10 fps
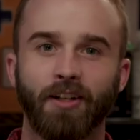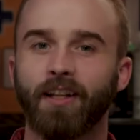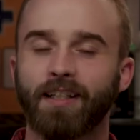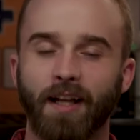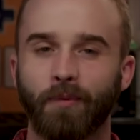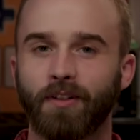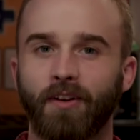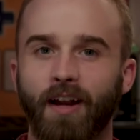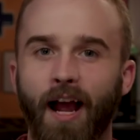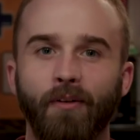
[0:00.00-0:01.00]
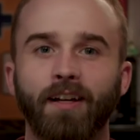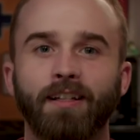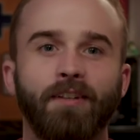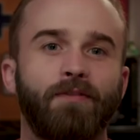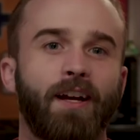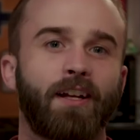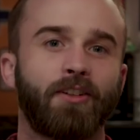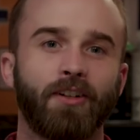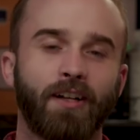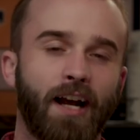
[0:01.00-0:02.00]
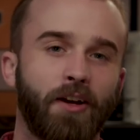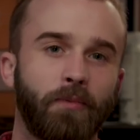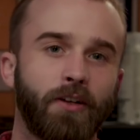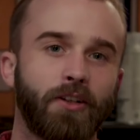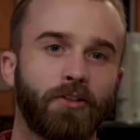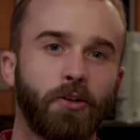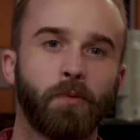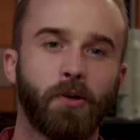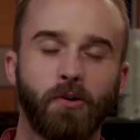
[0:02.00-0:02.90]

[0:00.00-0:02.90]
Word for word: So in this episode, I want to see if I can learn how to build a super